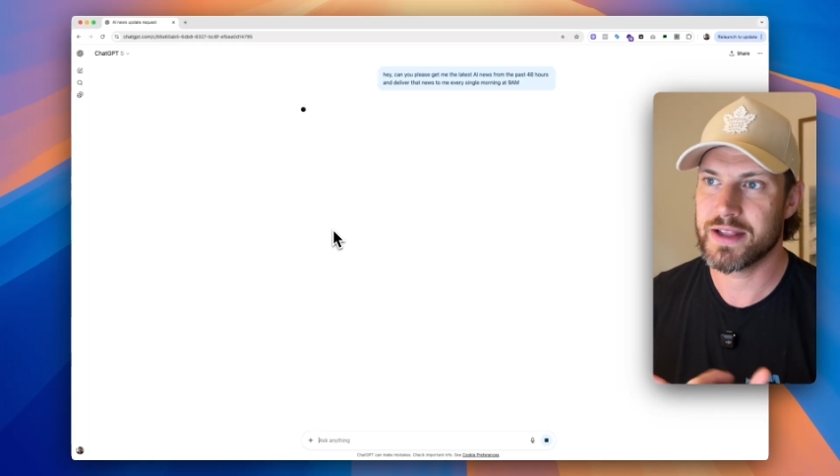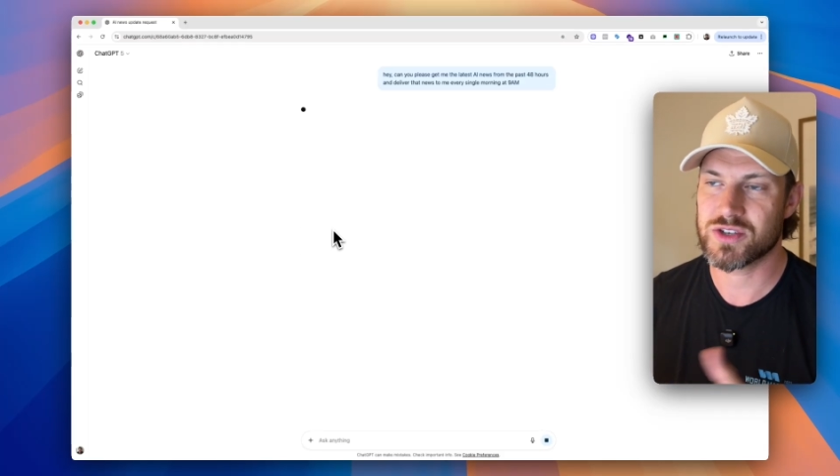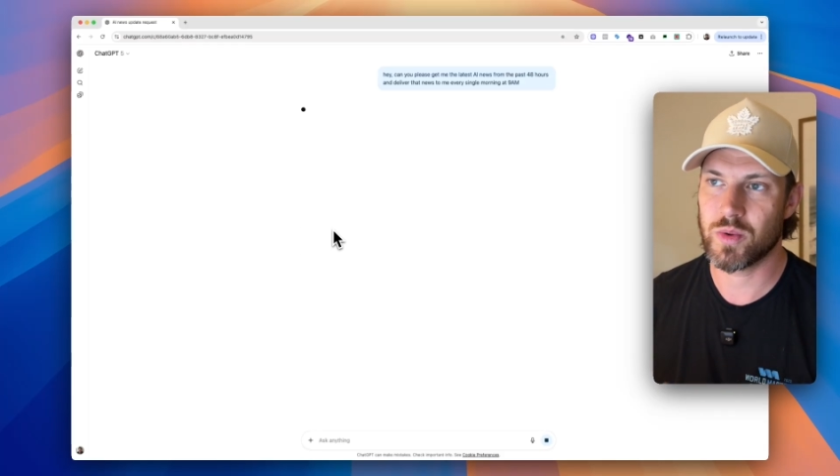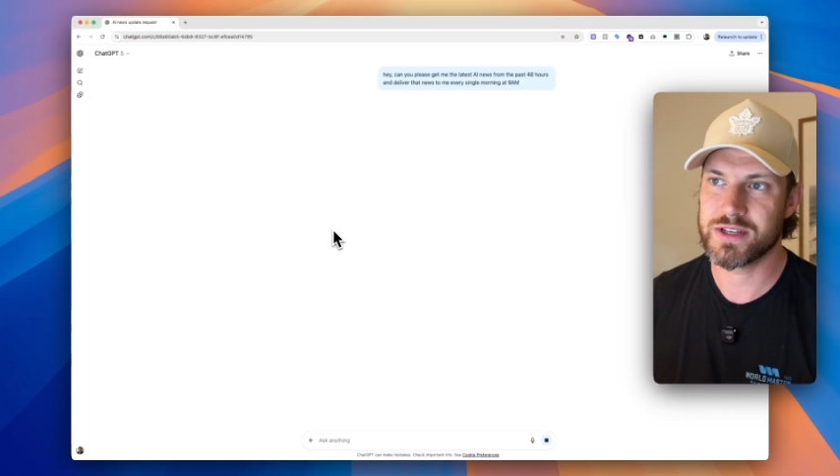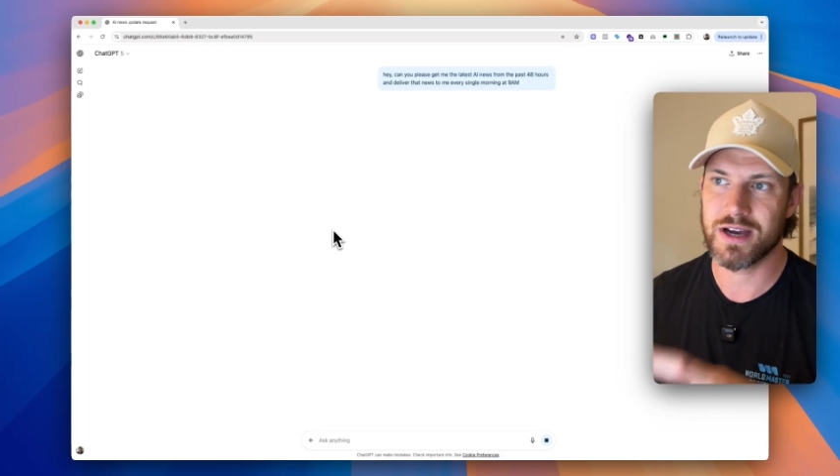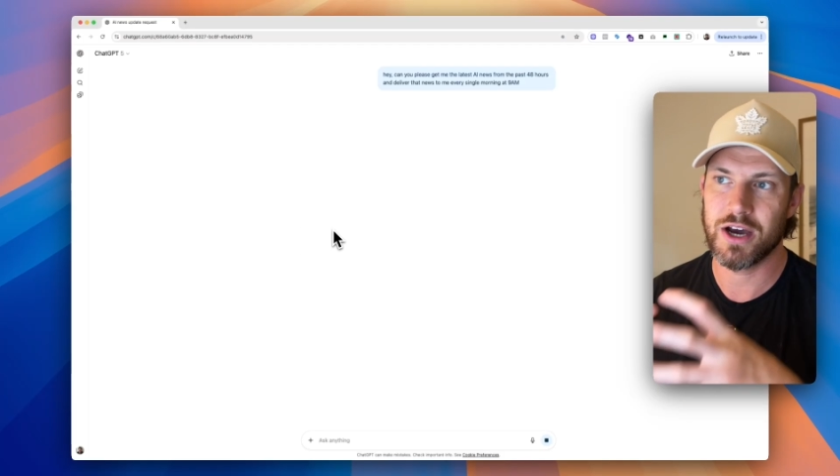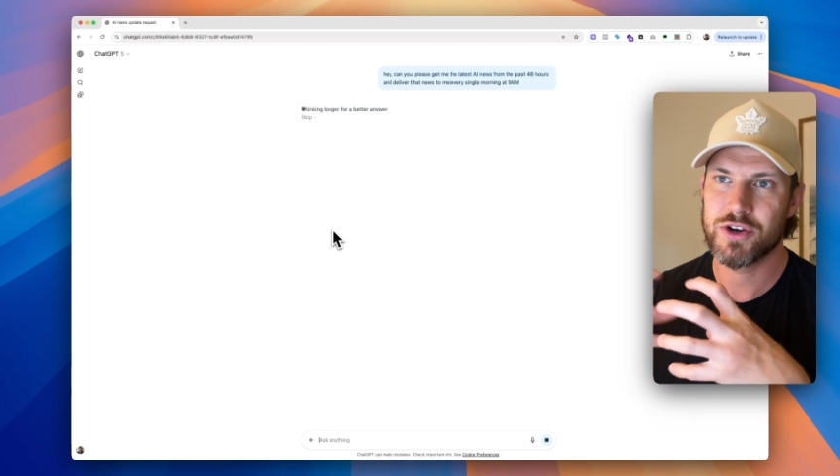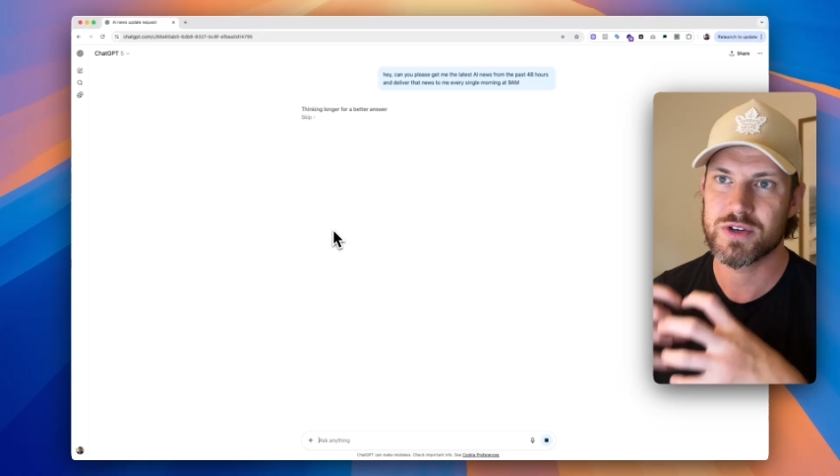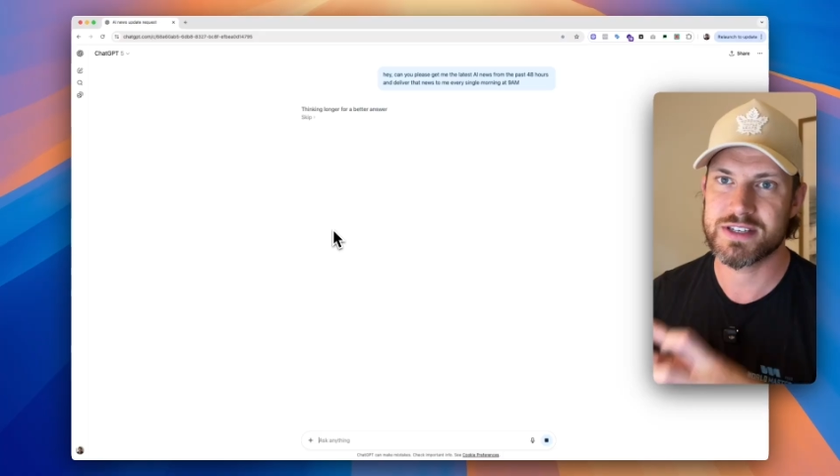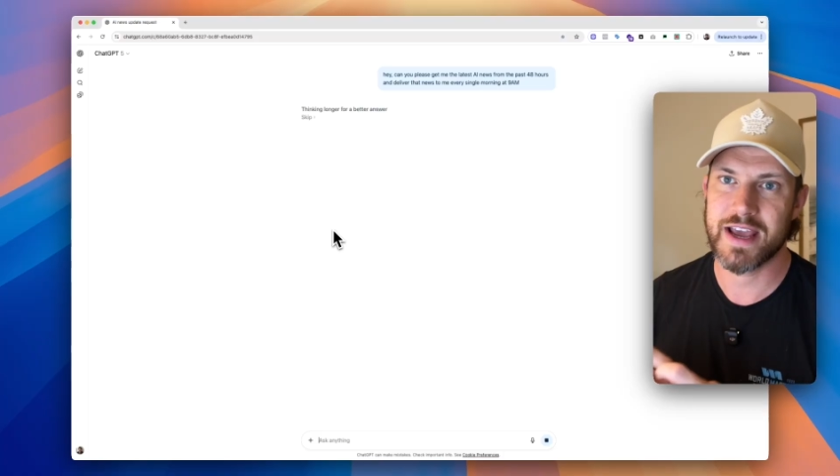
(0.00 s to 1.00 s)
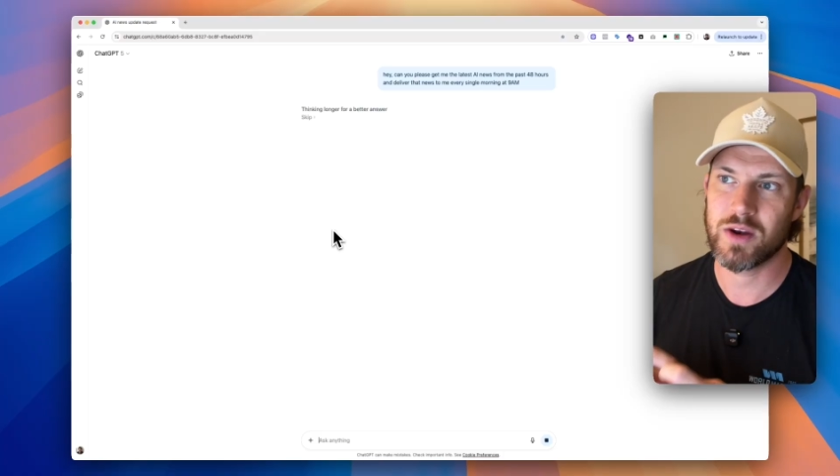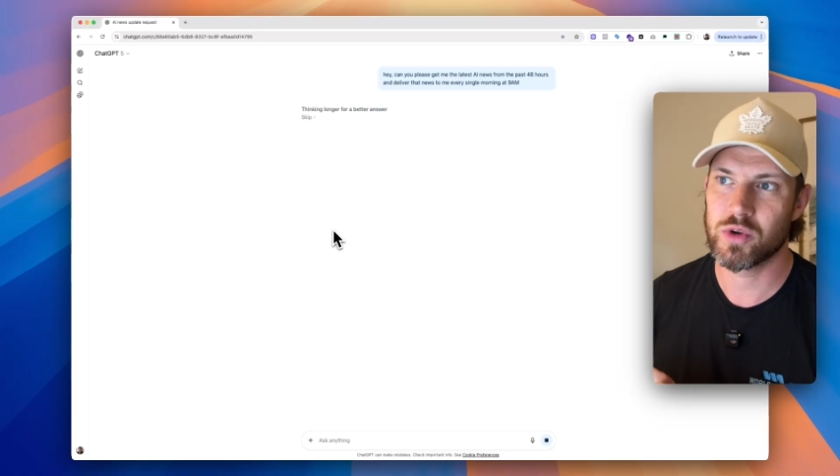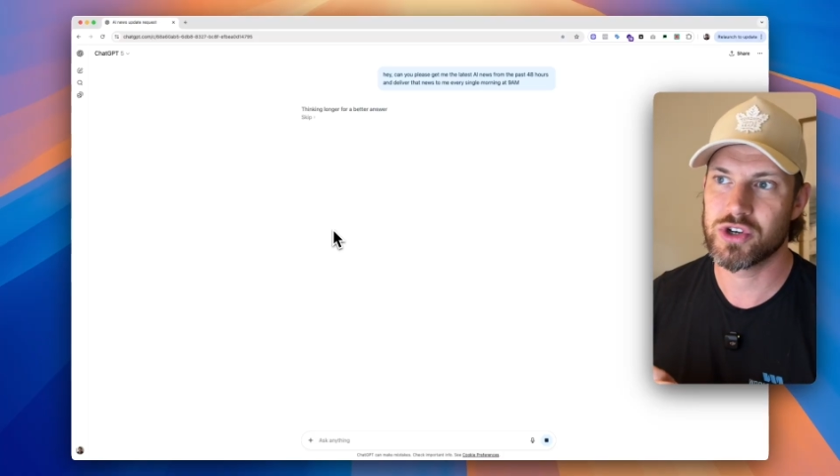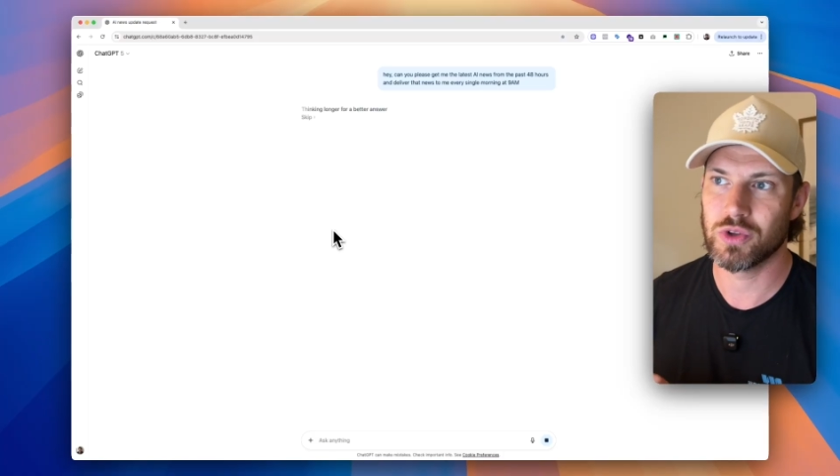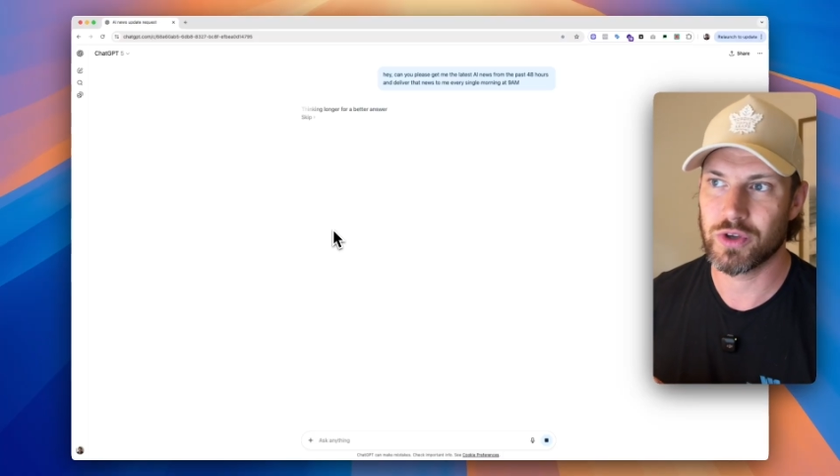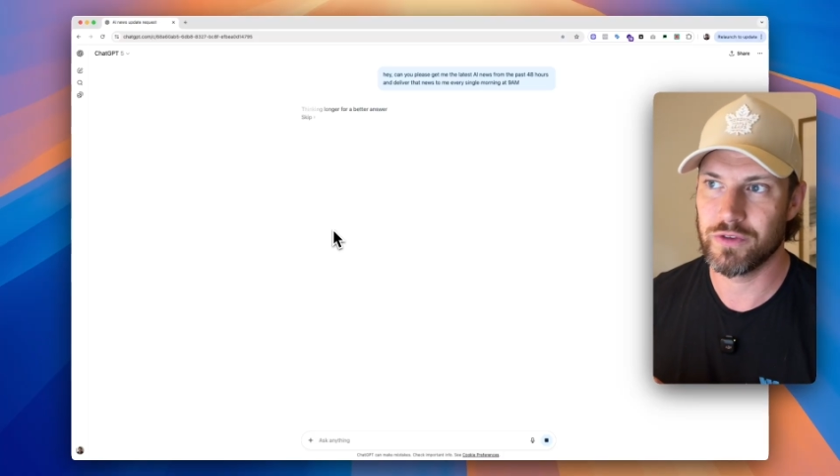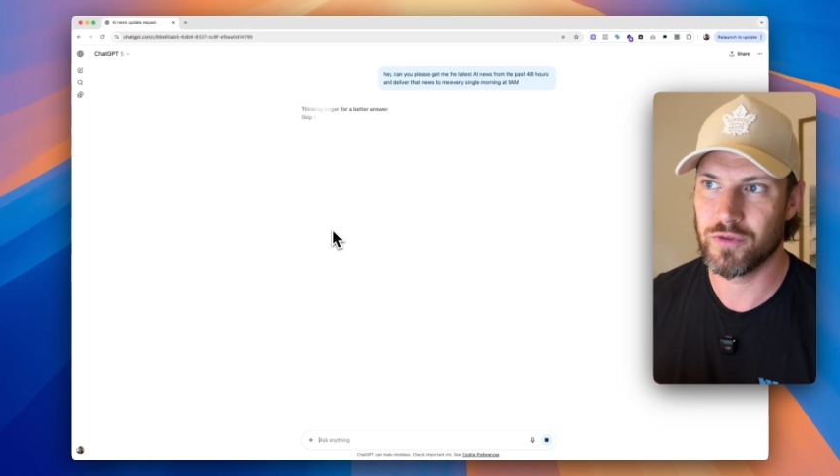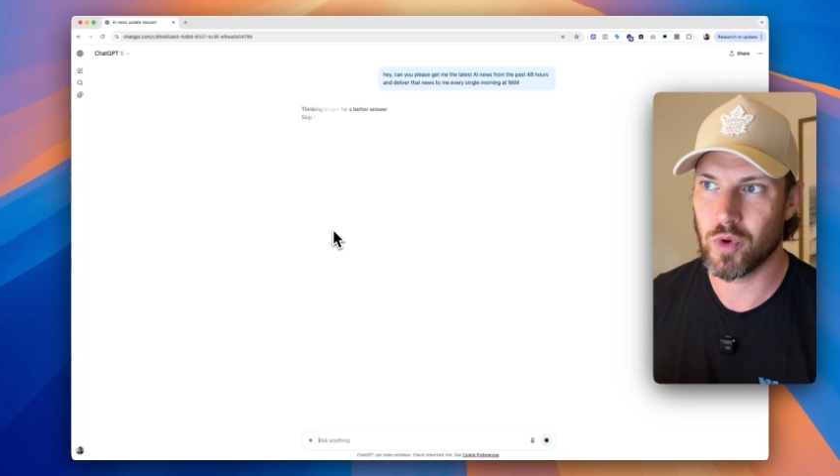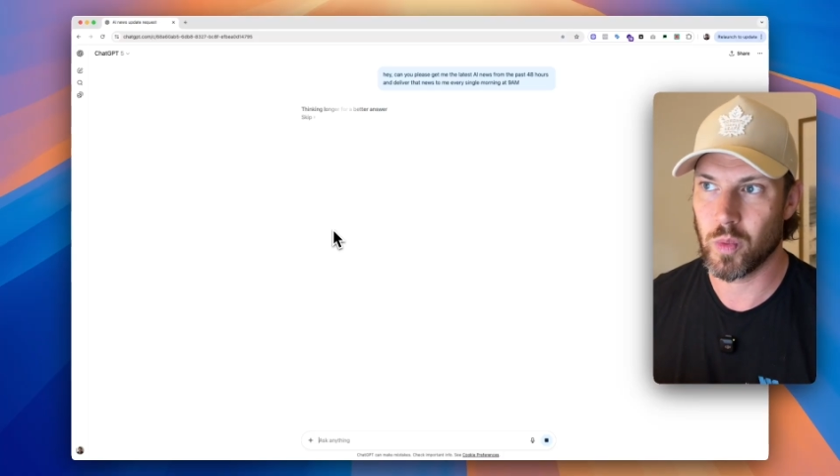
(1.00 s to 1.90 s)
It's going to understand what you're looking for,